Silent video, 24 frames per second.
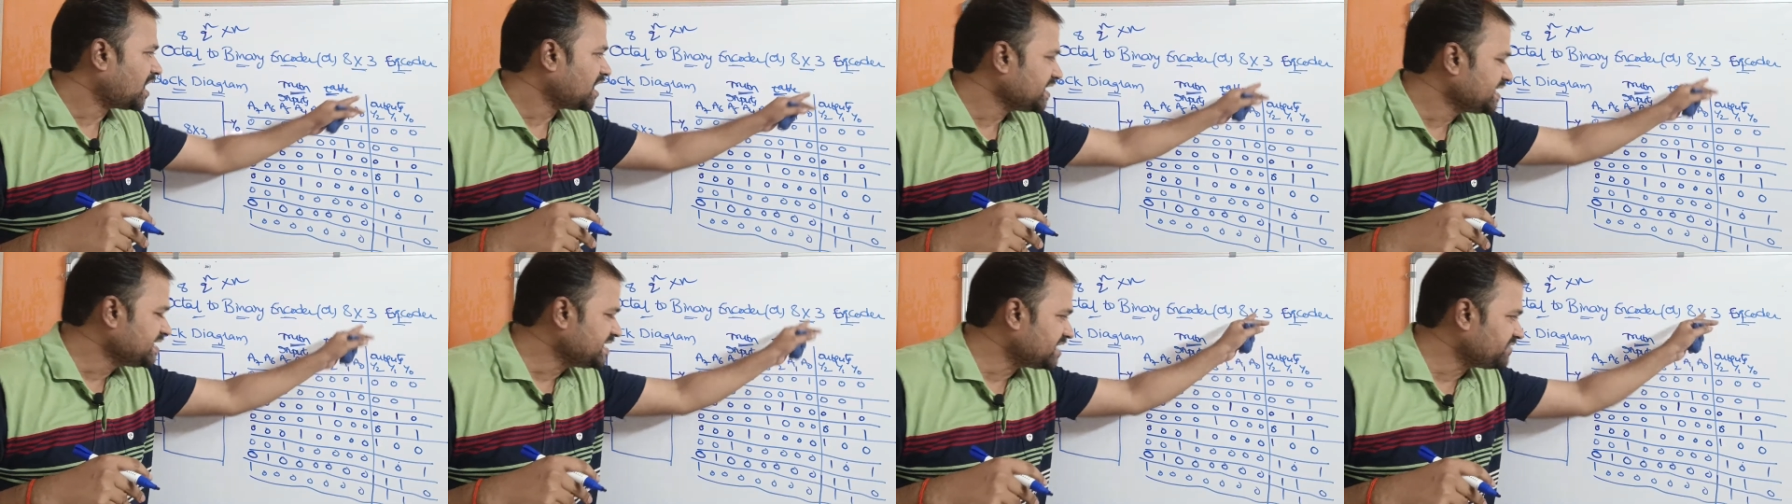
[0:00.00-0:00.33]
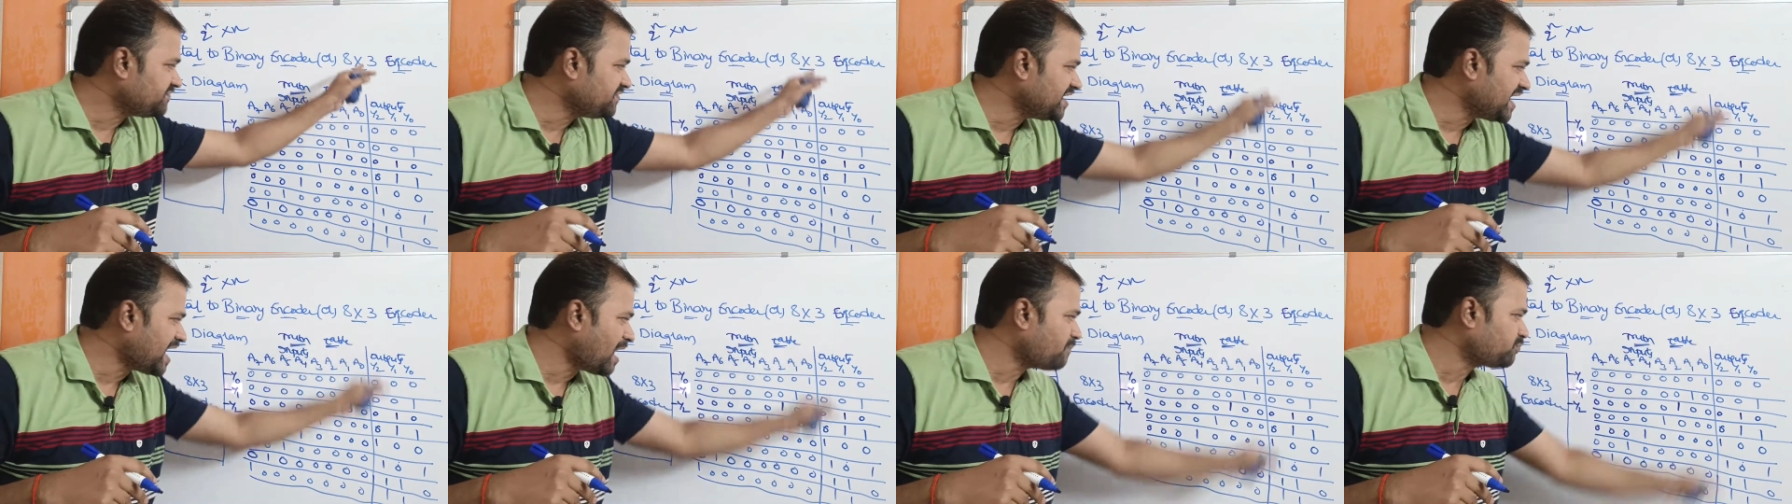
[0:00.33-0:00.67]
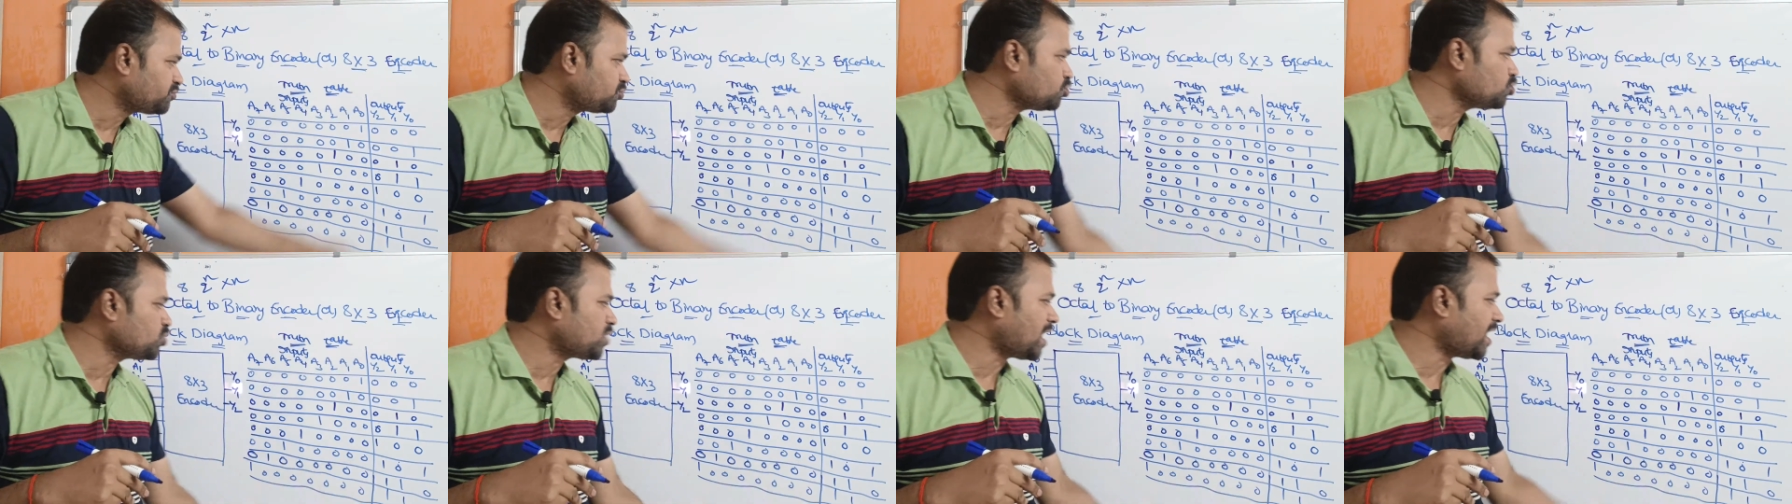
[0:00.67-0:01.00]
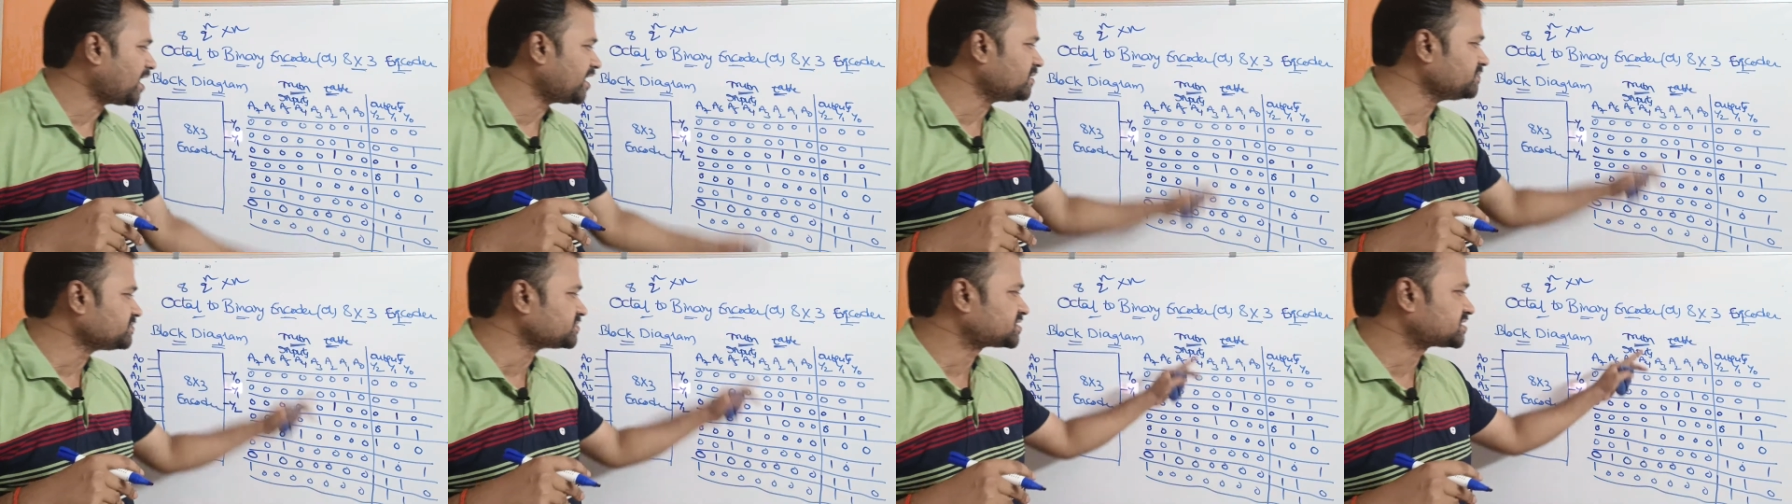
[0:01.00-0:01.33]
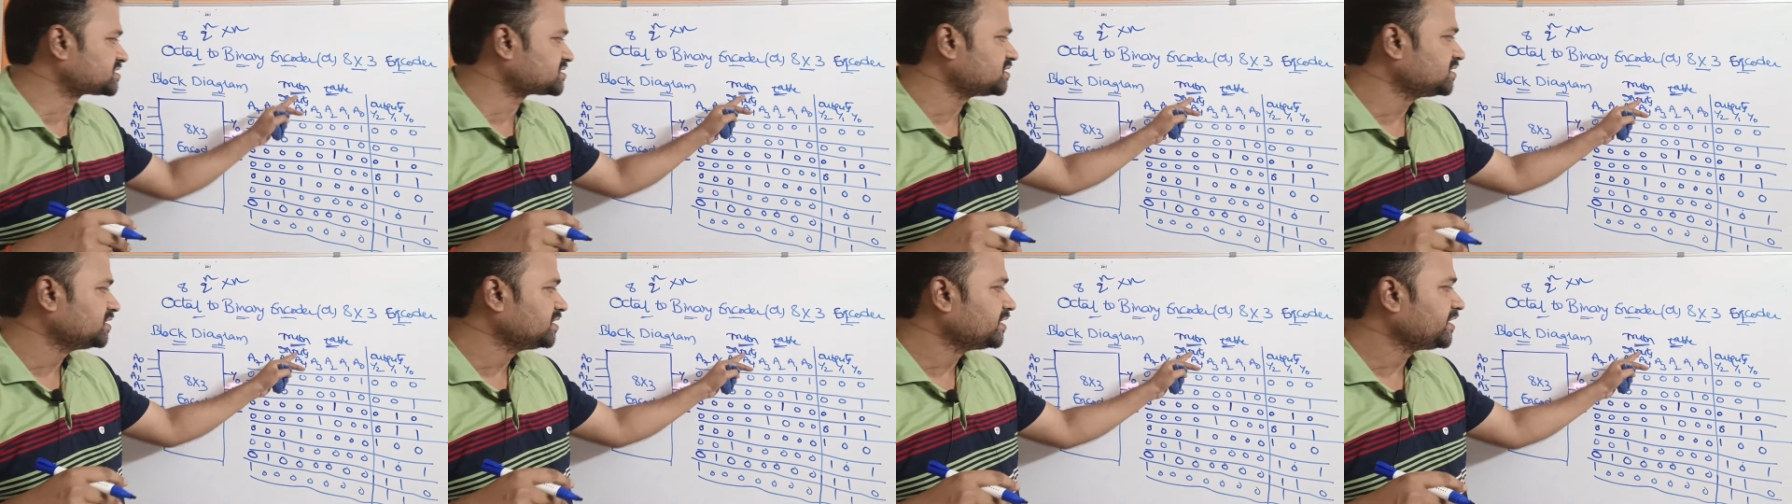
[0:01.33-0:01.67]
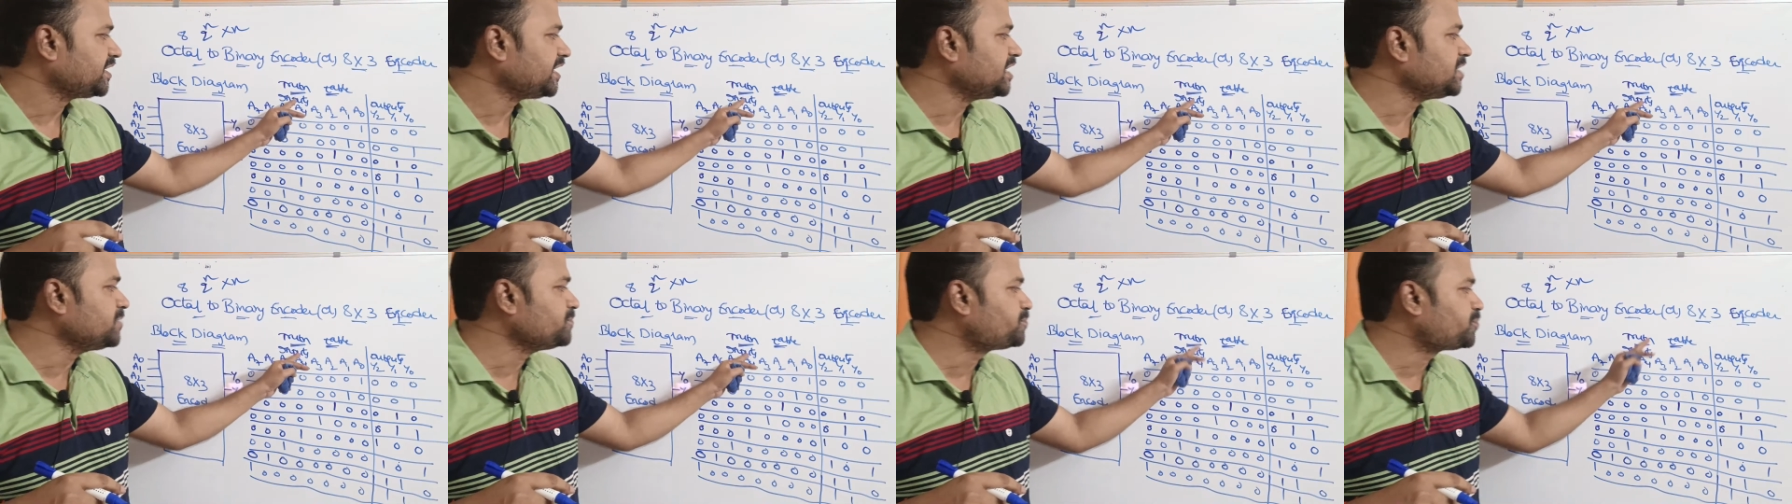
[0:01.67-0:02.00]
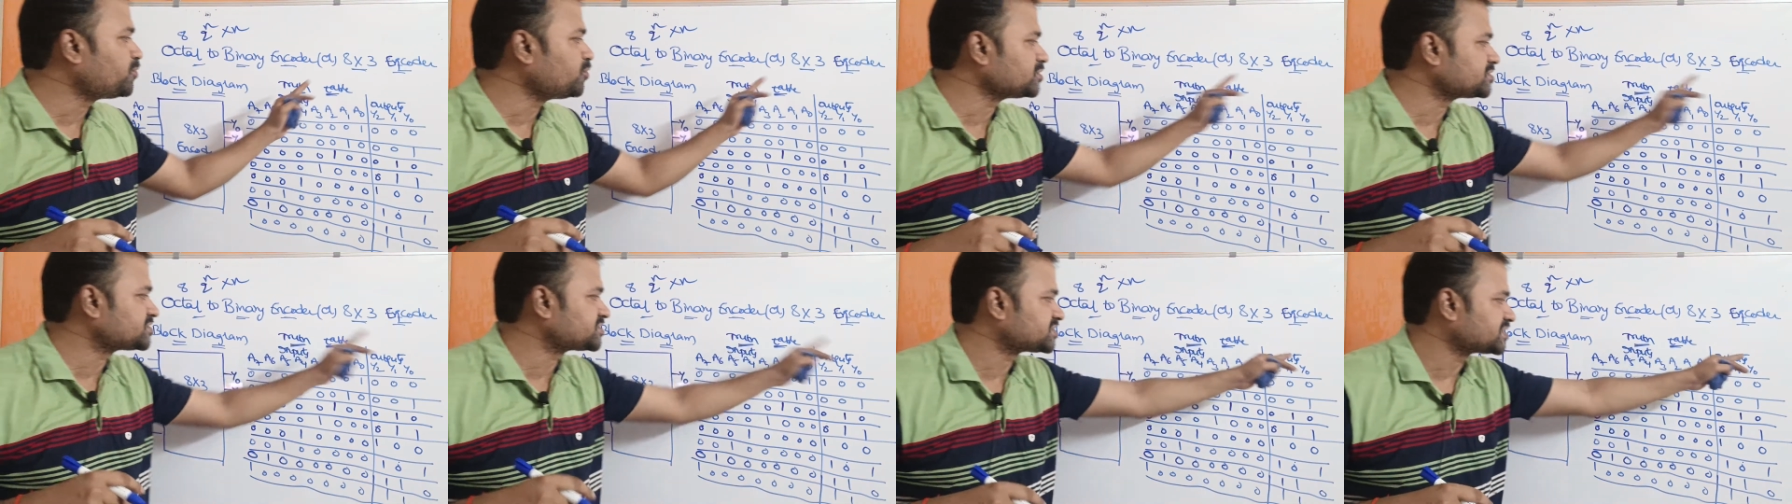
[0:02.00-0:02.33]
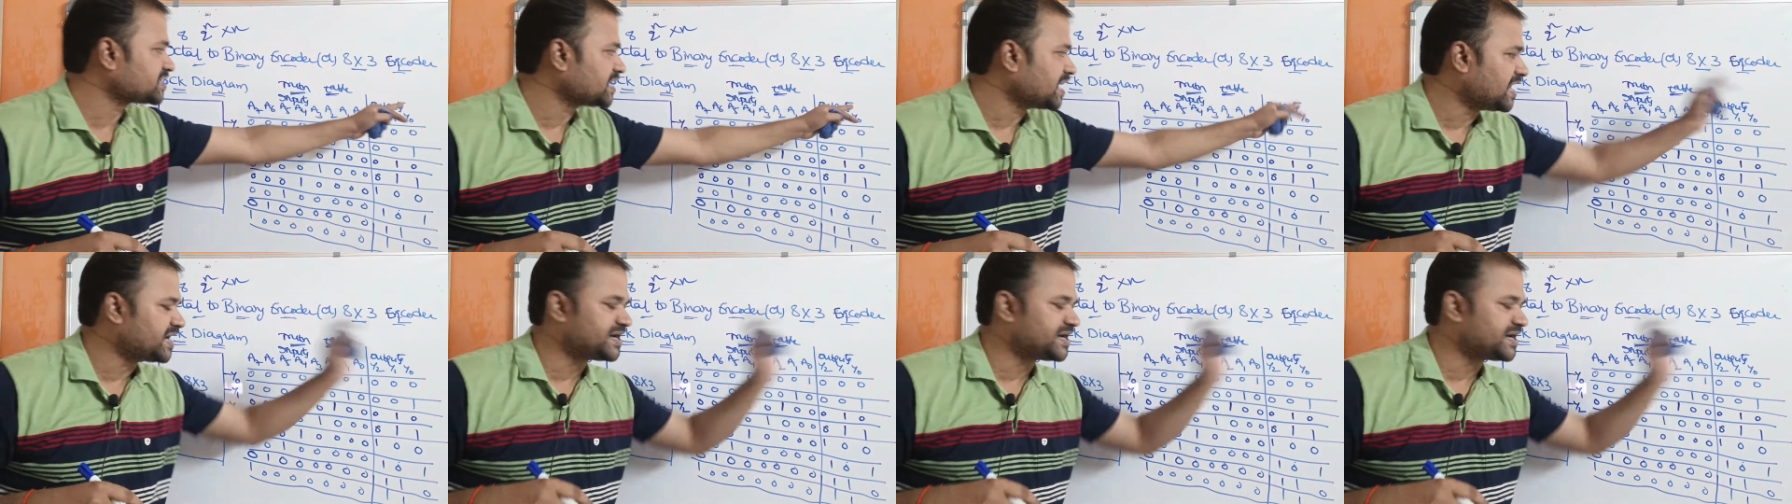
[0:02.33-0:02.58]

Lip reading: Here we have 2 columns, inputs